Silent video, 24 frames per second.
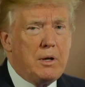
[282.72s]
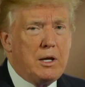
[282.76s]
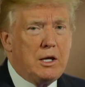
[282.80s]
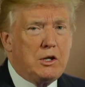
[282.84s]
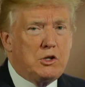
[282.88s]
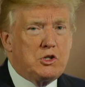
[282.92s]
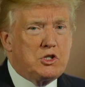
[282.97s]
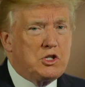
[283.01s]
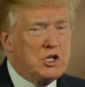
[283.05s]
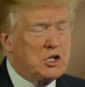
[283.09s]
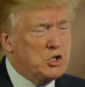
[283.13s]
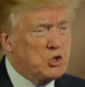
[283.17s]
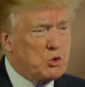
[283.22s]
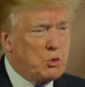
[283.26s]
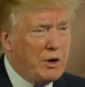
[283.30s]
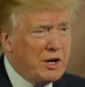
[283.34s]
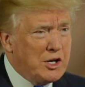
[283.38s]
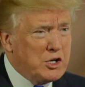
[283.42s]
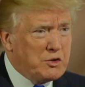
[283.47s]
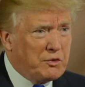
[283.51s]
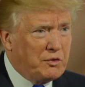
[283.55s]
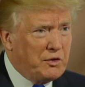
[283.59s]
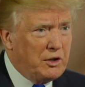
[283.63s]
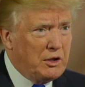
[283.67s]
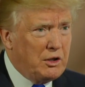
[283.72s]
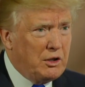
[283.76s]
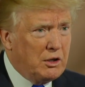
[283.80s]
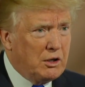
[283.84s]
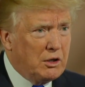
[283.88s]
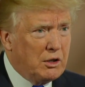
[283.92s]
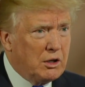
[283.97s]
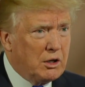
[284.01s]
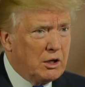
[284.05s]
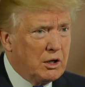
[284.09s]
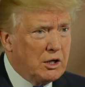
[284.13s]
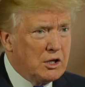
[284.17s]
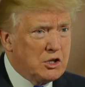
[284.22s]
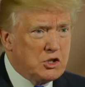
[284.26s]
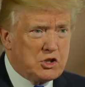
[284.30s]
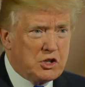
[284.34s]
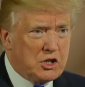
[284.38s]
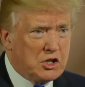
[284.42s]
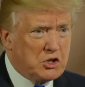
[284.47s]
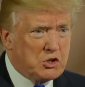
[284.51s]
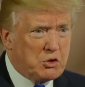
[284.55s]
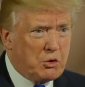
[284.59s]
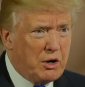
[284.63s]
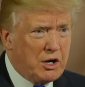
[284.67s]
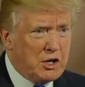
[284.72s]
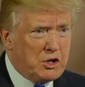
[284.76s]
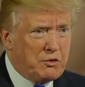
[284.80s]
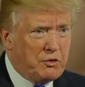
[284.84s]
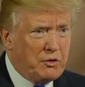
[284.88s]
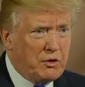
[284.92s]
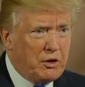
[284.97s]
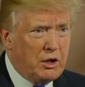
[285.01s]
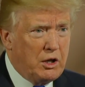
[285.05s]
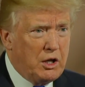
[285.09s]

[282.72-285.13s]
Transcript: It's disgraceful. It's disgraceful.